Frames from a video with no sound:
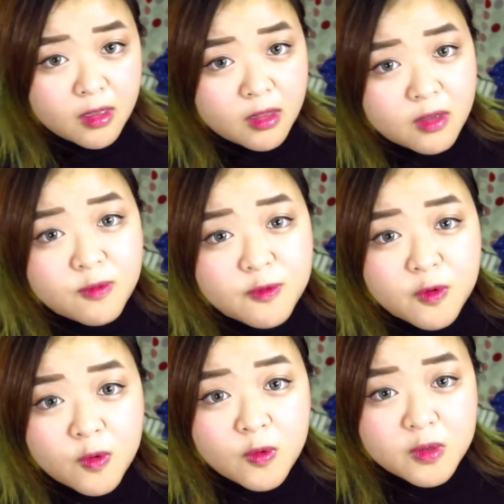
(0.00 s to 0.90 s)
And then
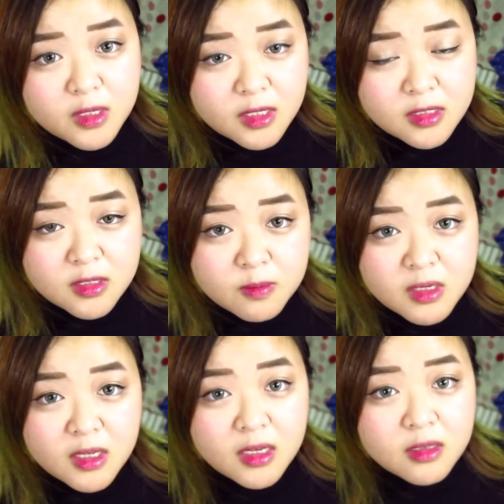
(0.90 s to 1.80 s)
for
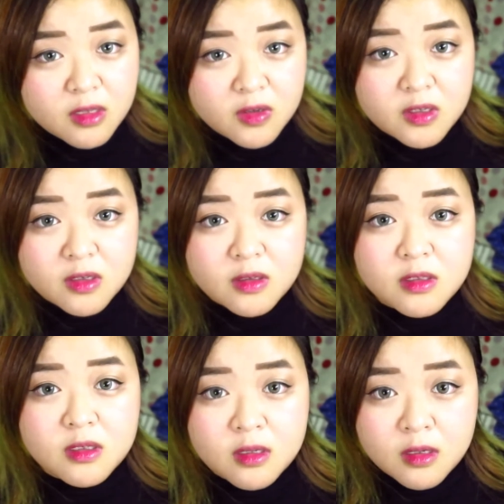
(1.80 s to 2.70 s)
intermediate
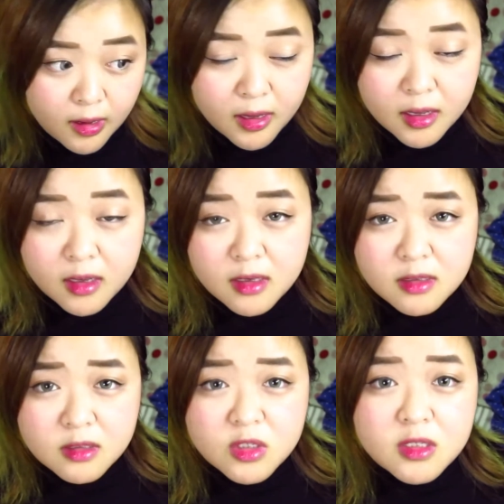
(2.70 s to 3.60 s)
learners, I
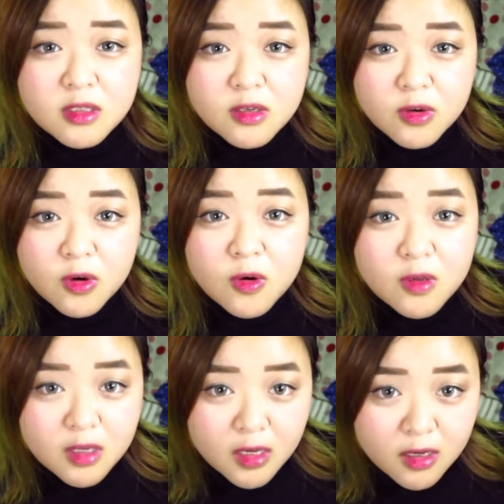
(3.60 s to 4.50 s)
suggest your
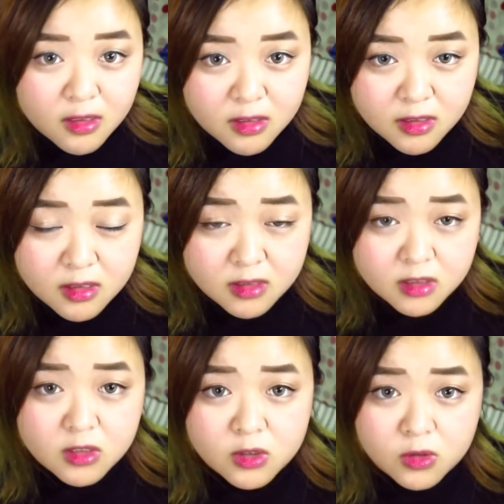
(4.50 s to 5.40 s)
goal here is
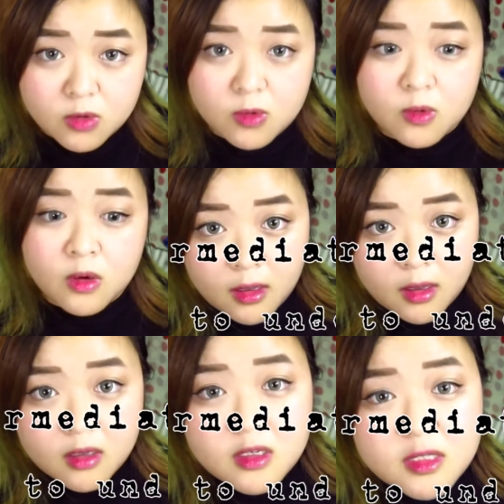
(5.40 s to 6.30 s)
to
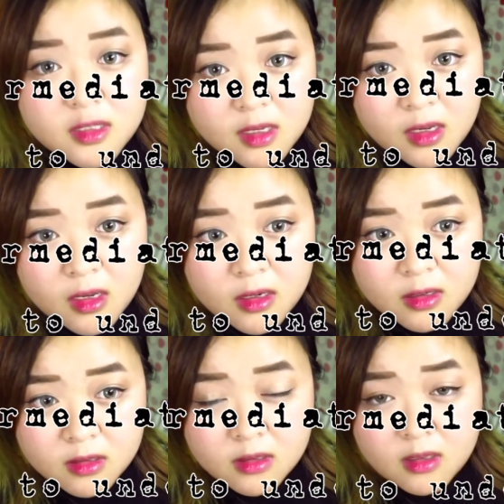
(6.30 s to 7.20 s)
understand